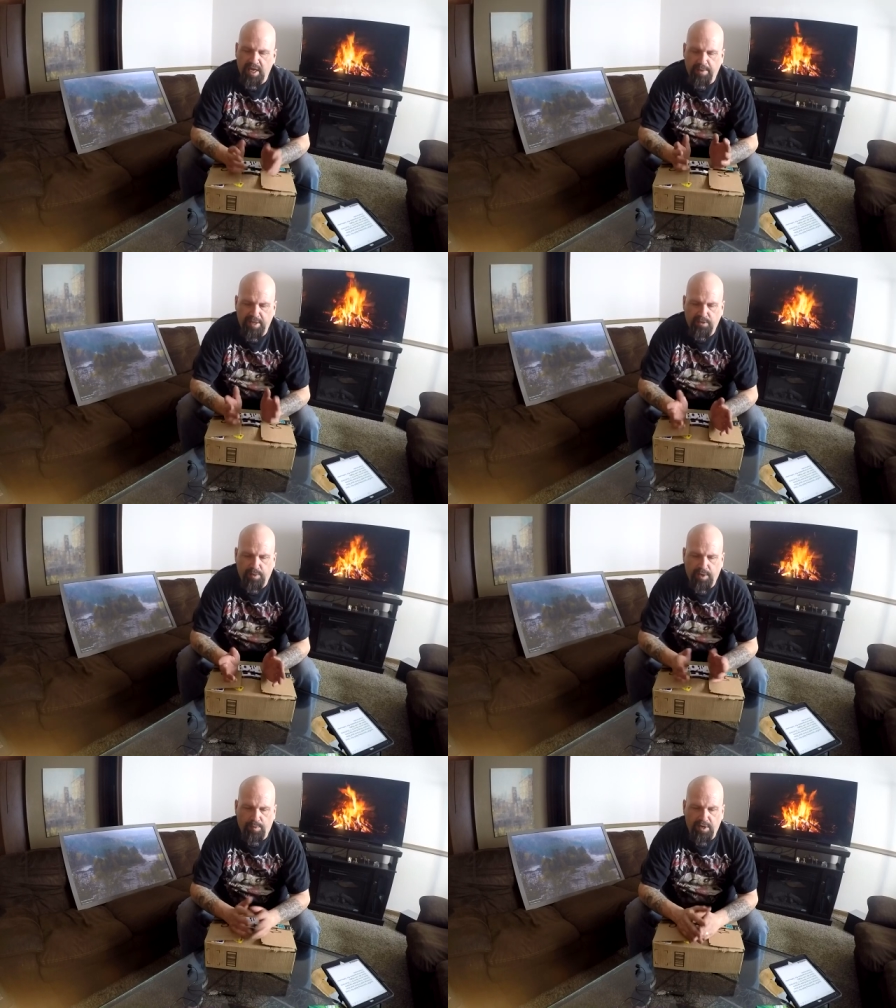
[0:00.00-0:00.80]
And that's
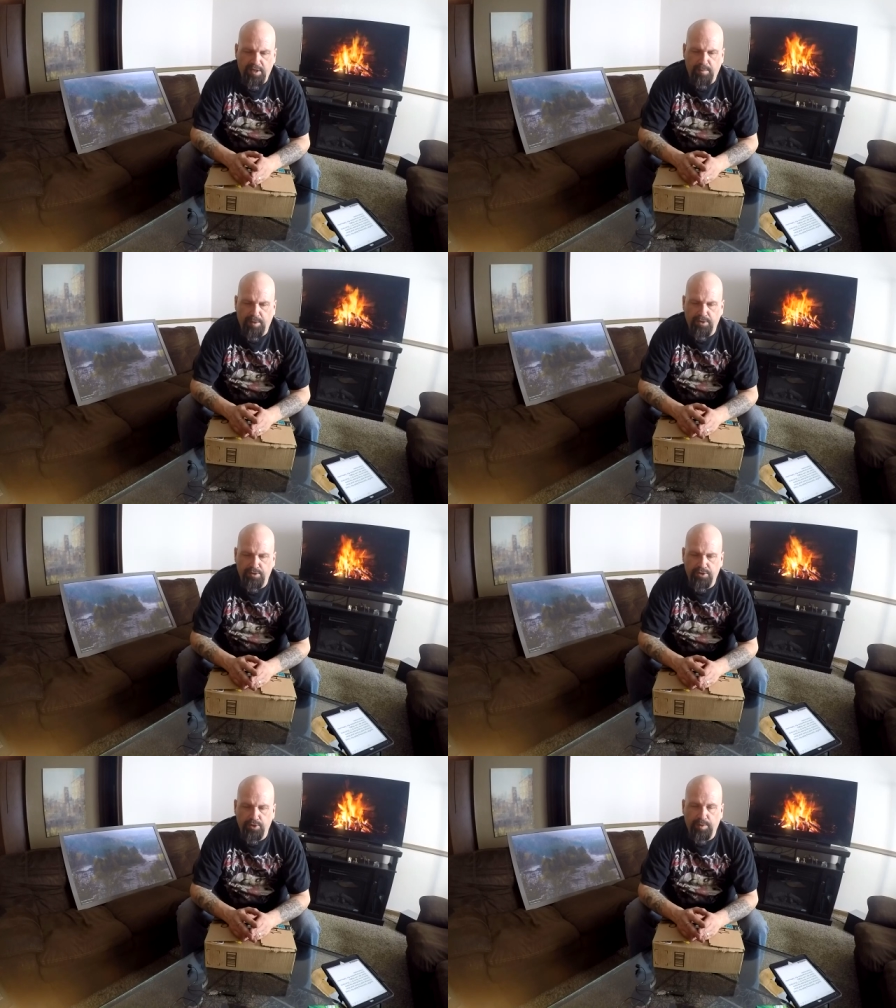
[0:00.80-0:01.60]
what I wanted about
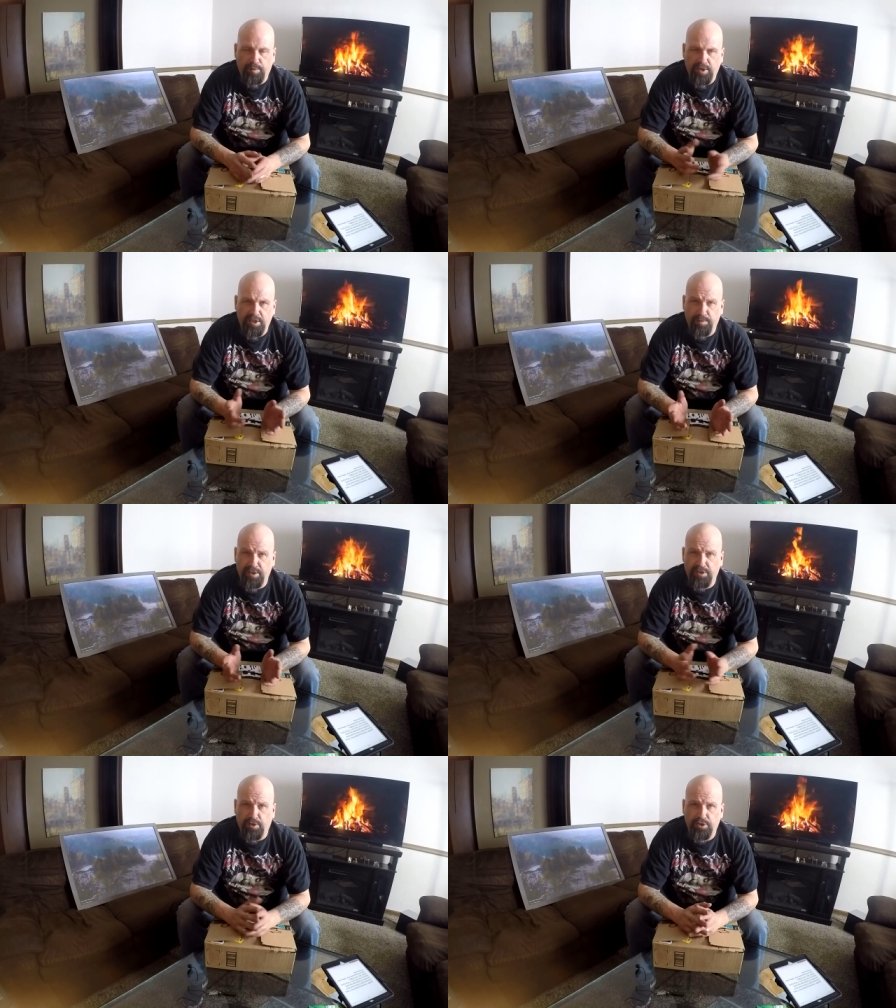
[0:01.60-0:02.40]
YouTube. I wanted it to be
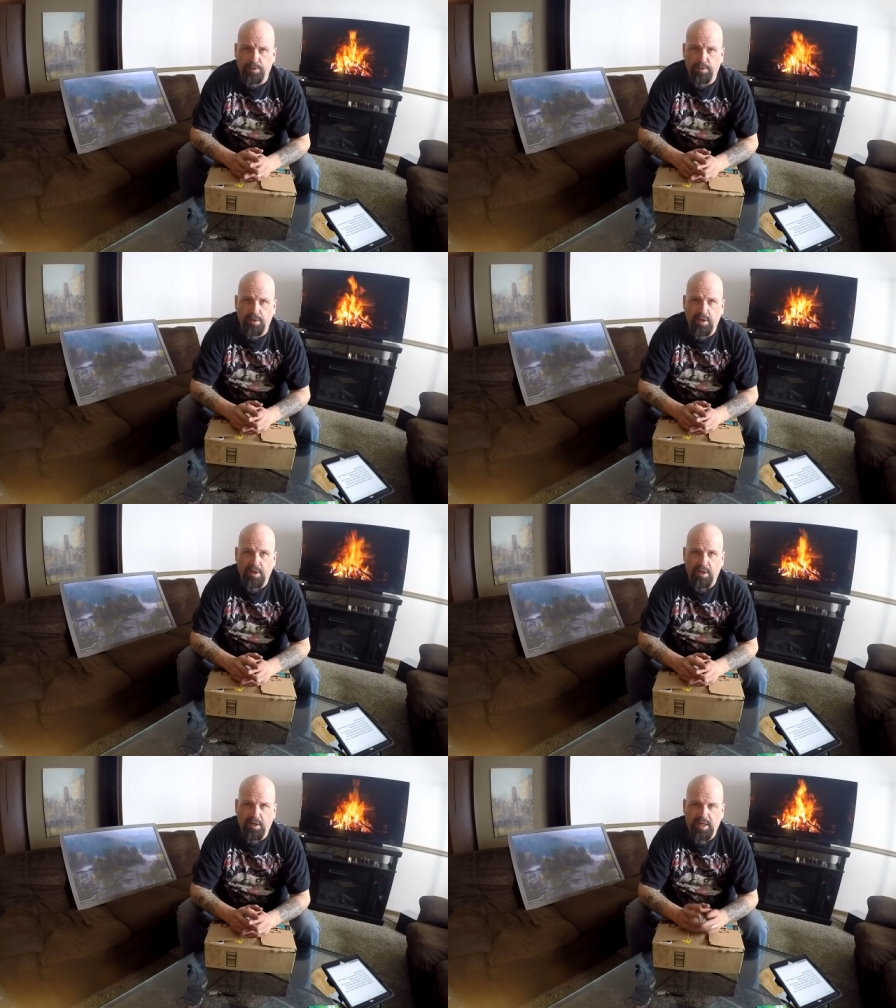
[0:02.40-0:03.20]
a social
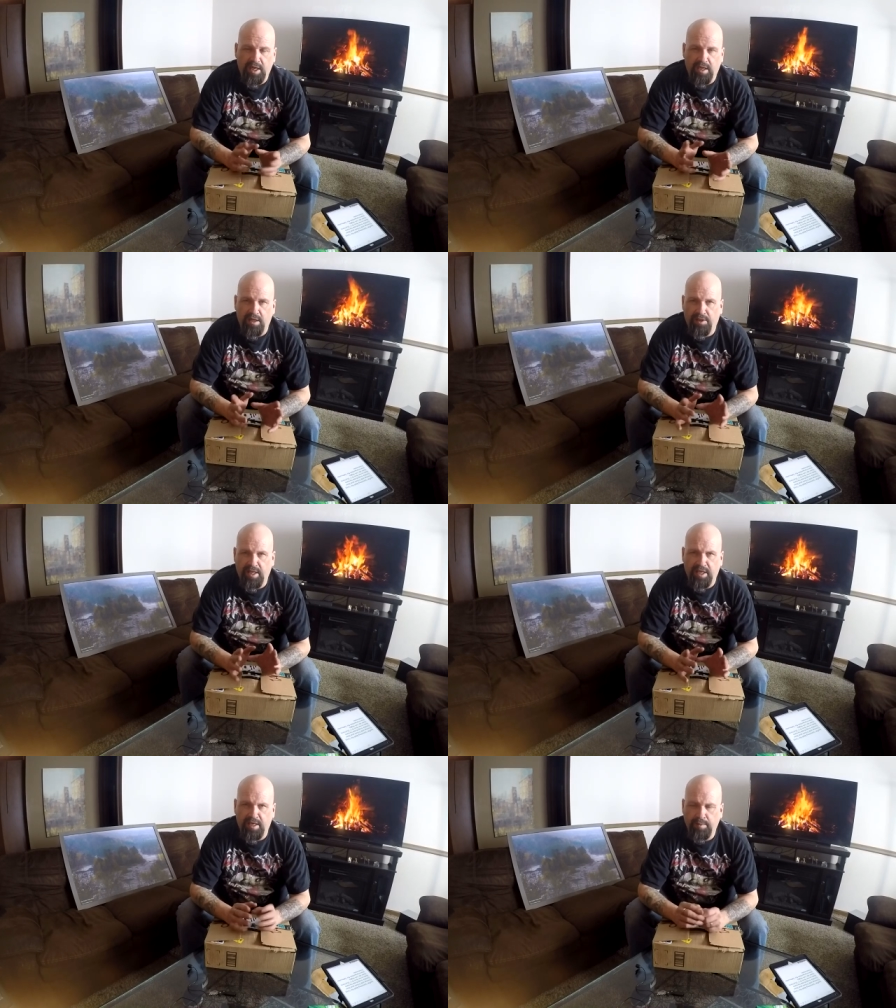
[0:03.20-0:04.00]
kind of
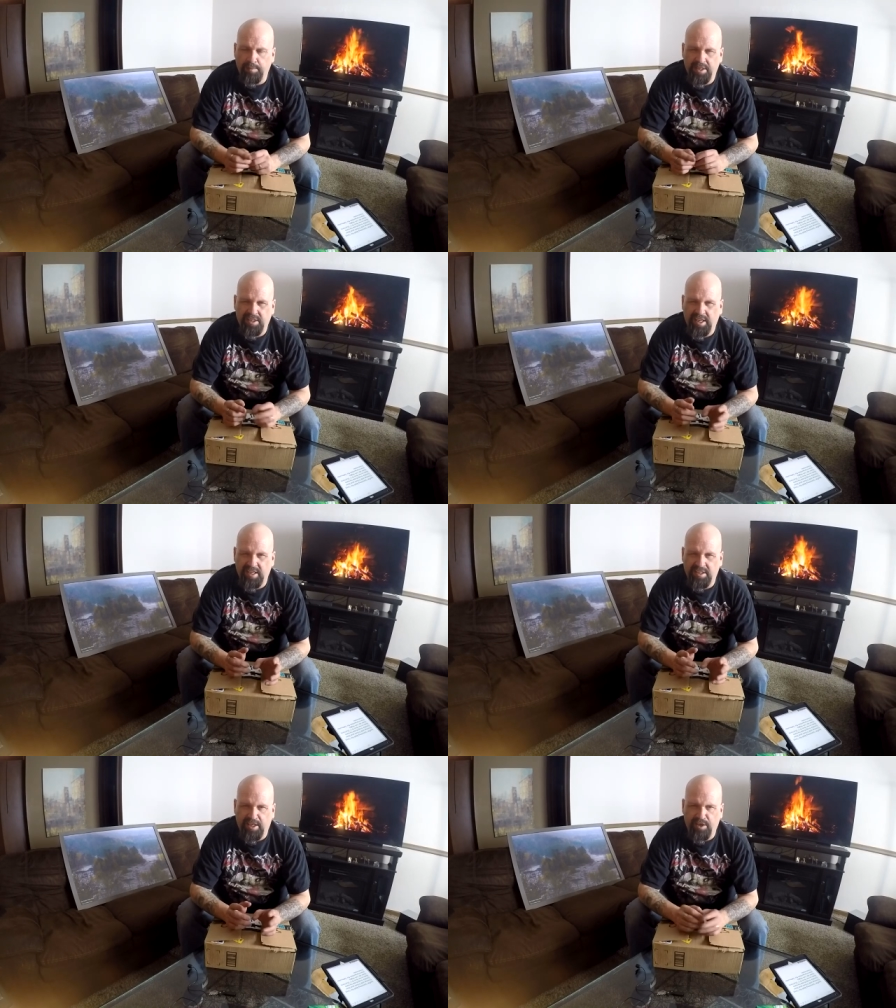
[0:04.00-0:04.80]
thing. I'm, I'm getting kind
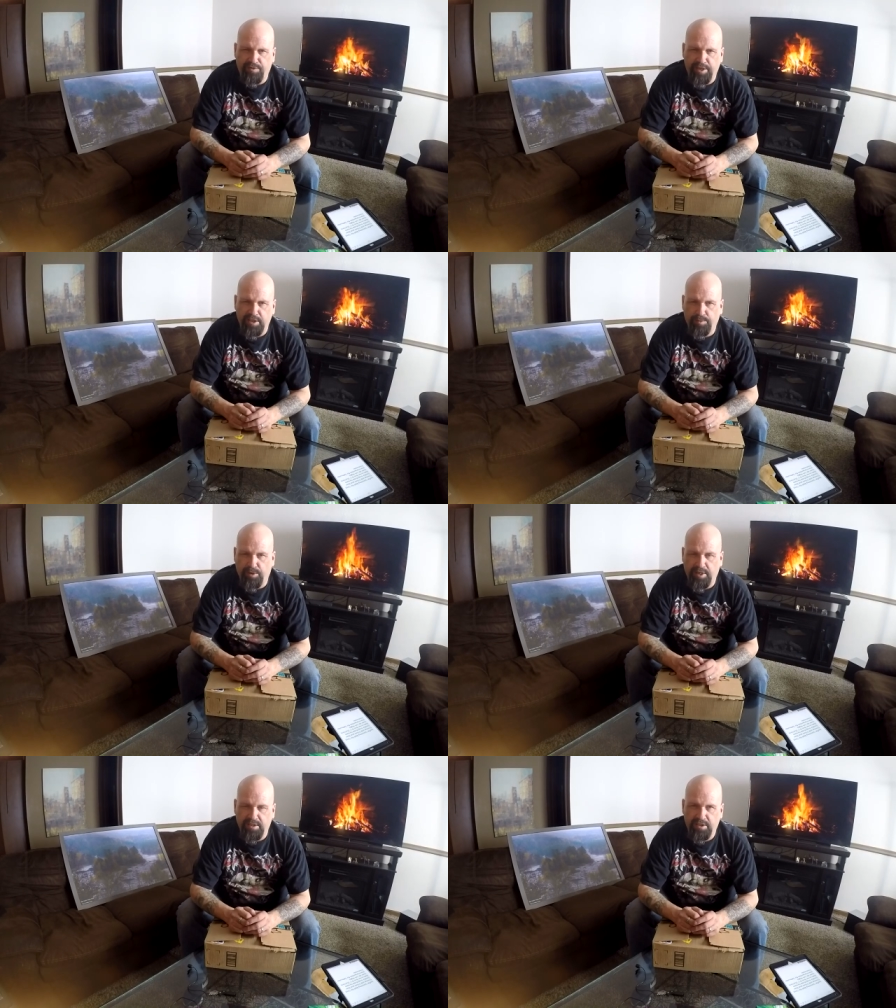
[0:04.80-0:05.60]
of tired of
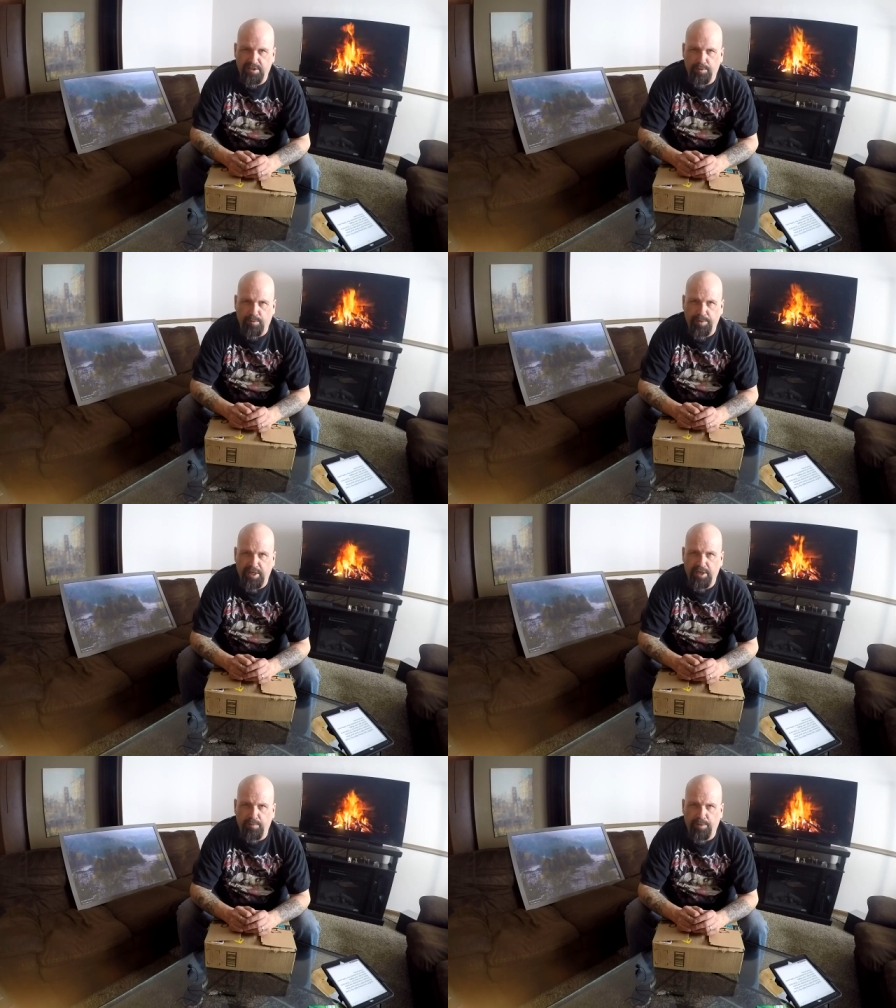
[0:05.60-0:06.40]
Facebook. It's just a real
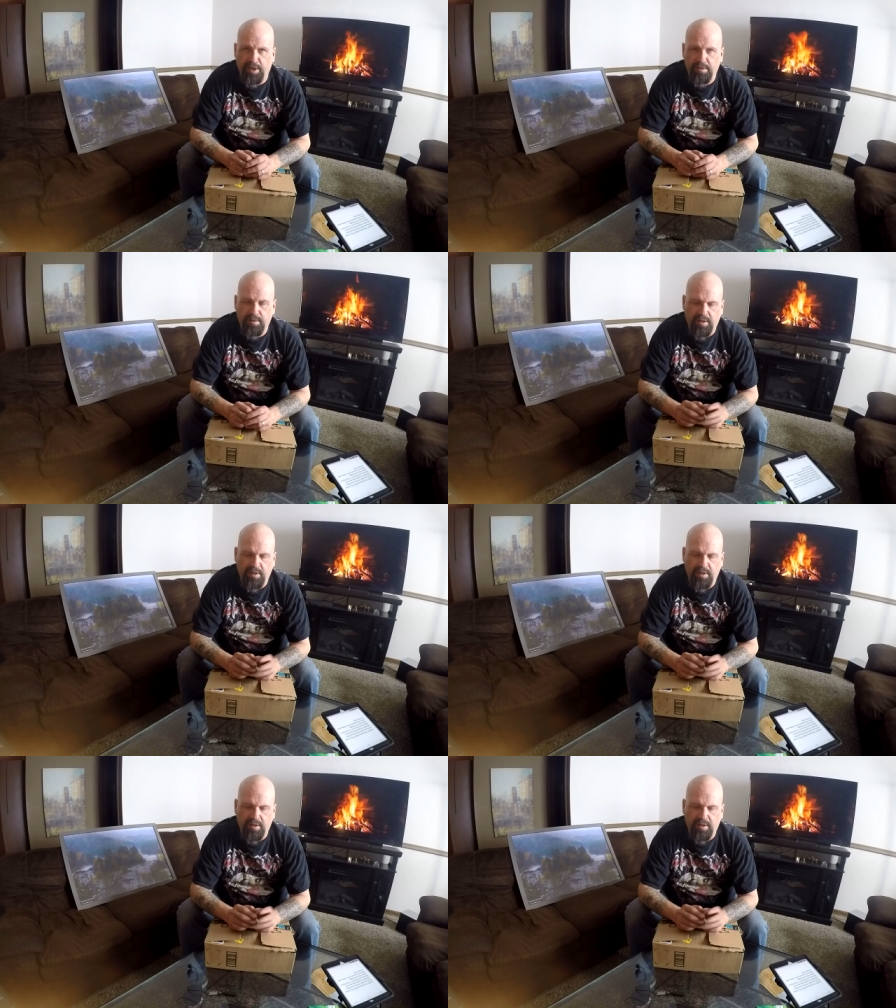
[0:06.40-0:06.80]
pain in the butt.